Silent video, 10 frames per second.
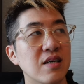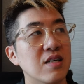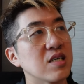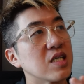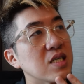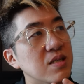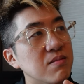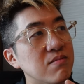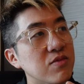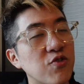and
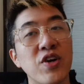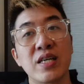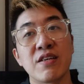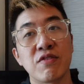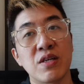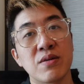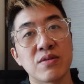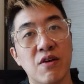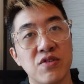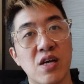creating
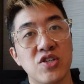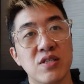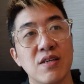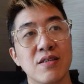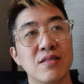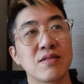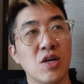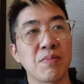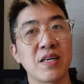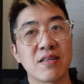videos of such
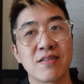topic